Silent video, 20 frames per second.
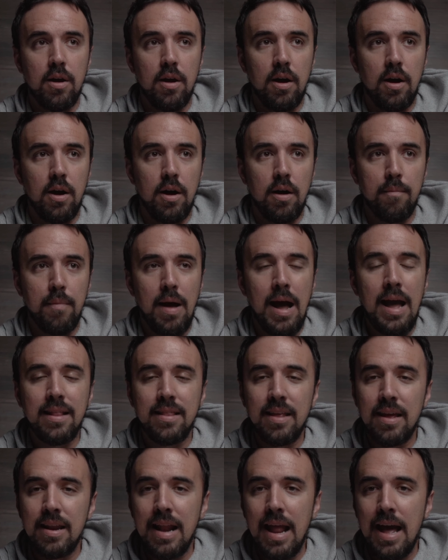I
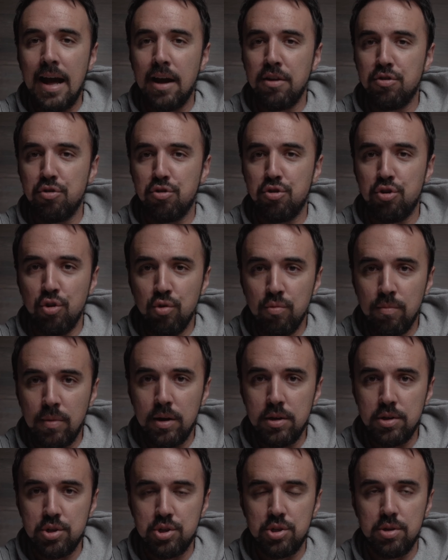didn't add too
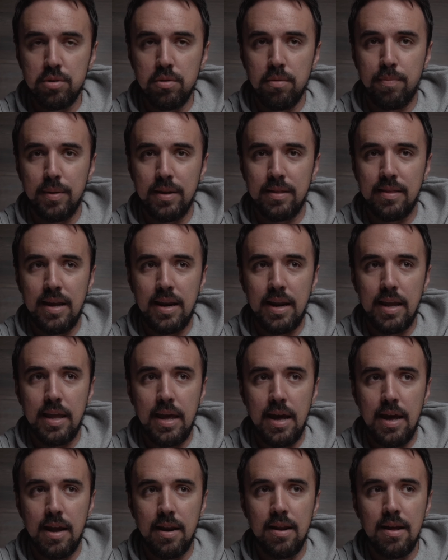much, but then
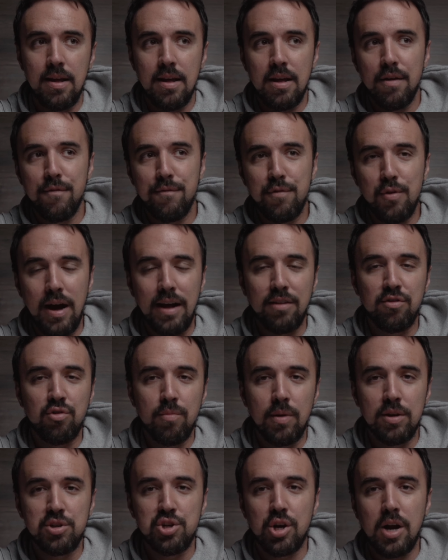again, if you add too
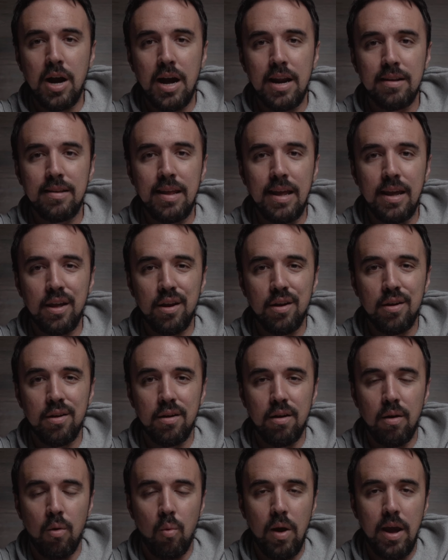much, you're kind of taking
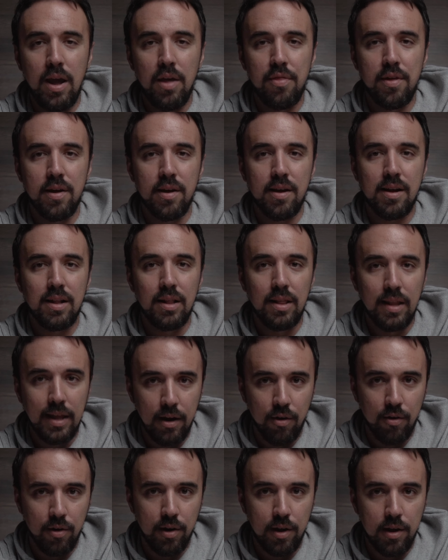away the
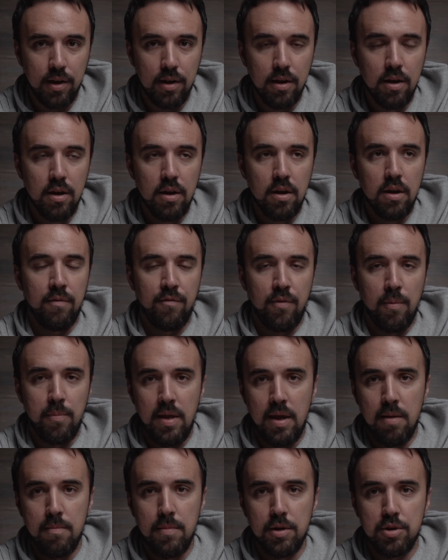clarity from
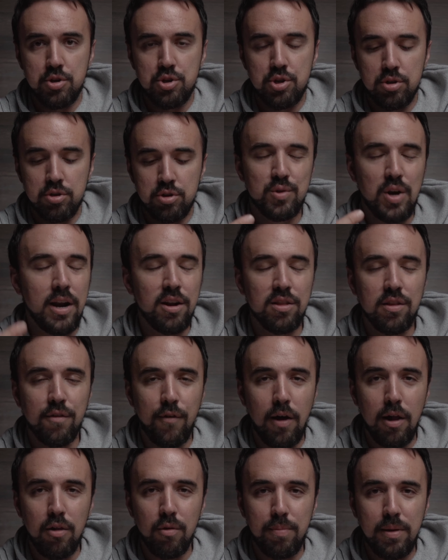the image. Just try not to
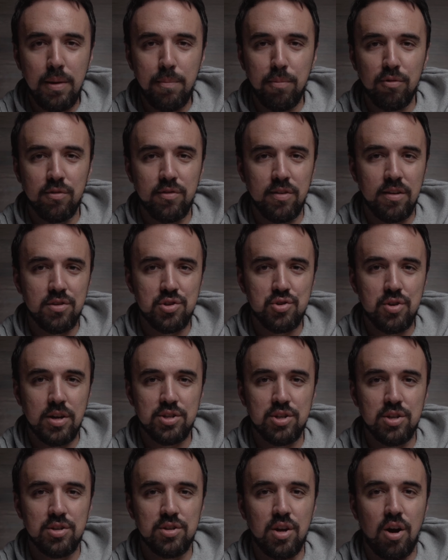follow people's
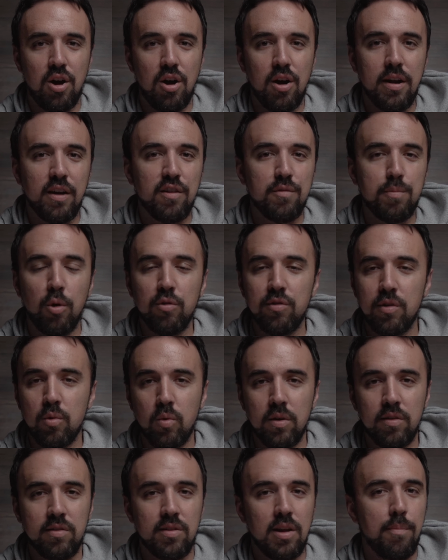instructions on exposing
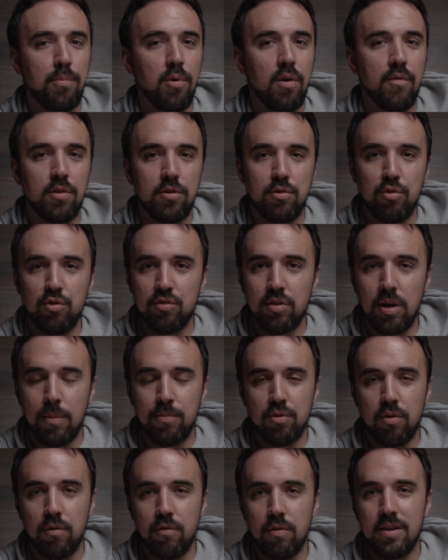one stop over, two
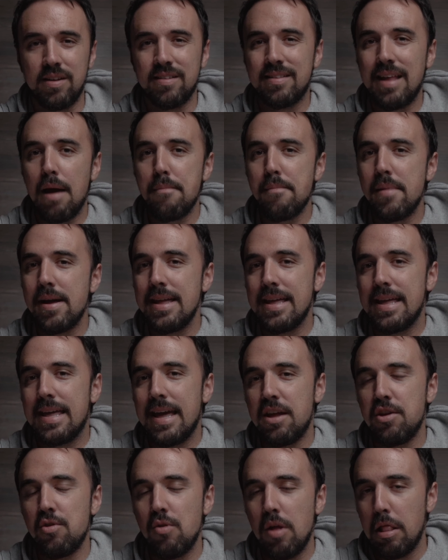stops over, because that might
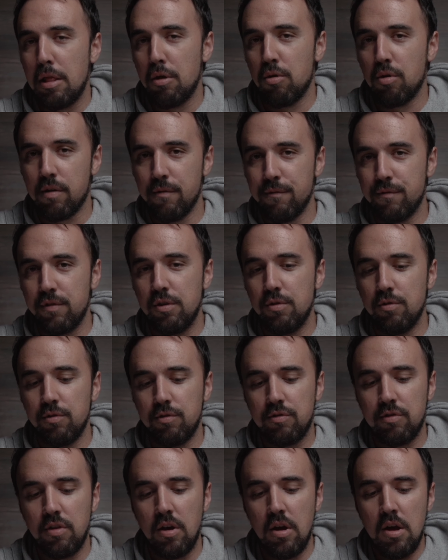get you a little
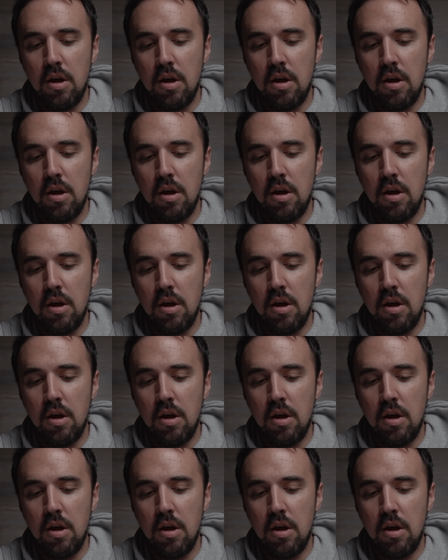confused.